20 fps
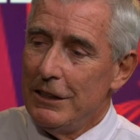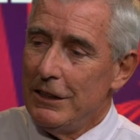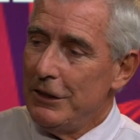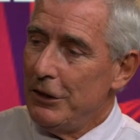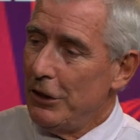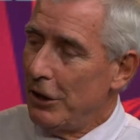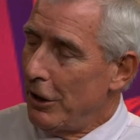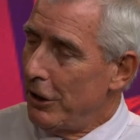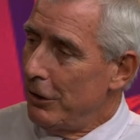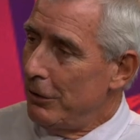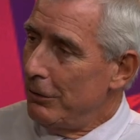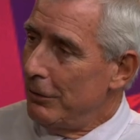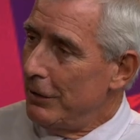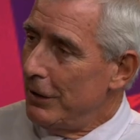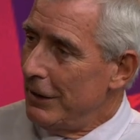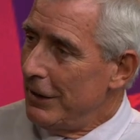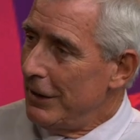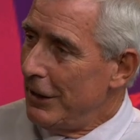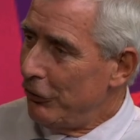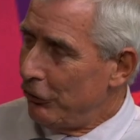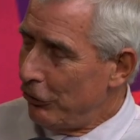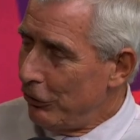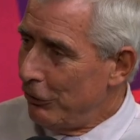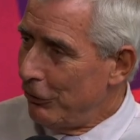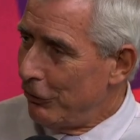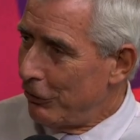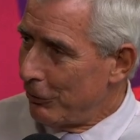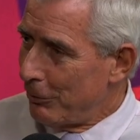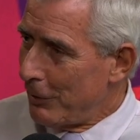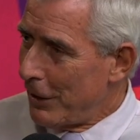you know,
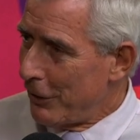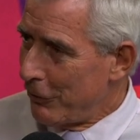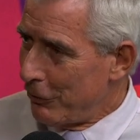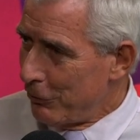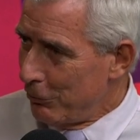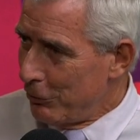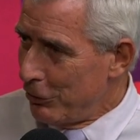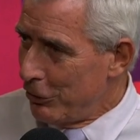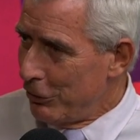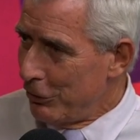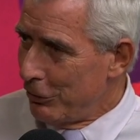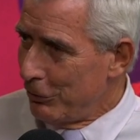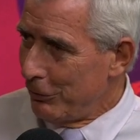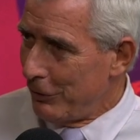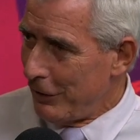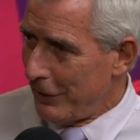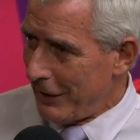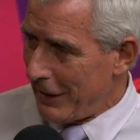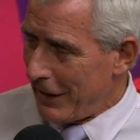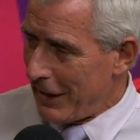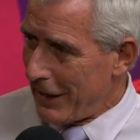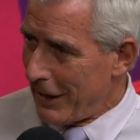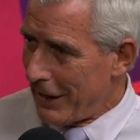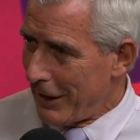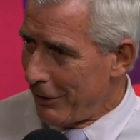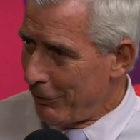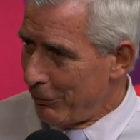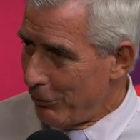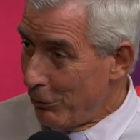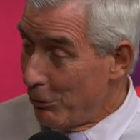issues around the world and
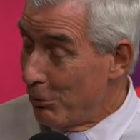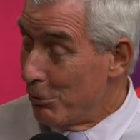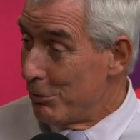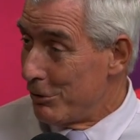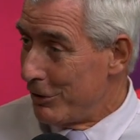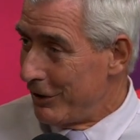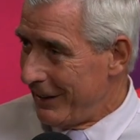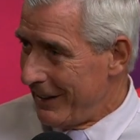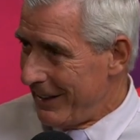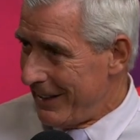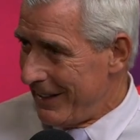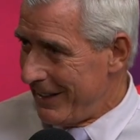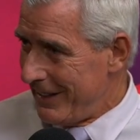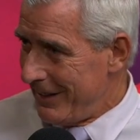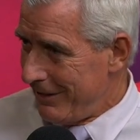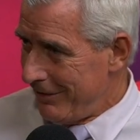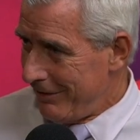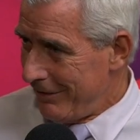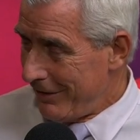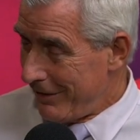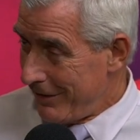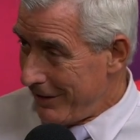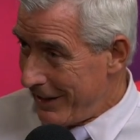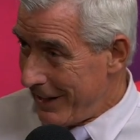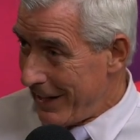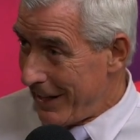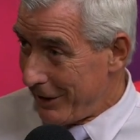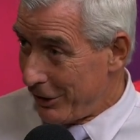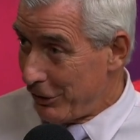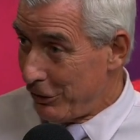how orderly
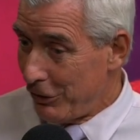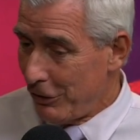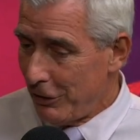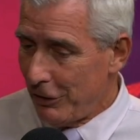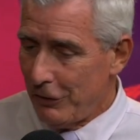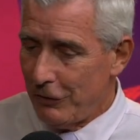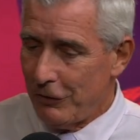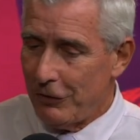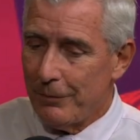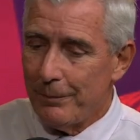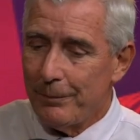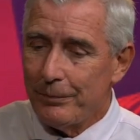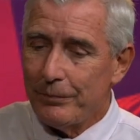that occurs.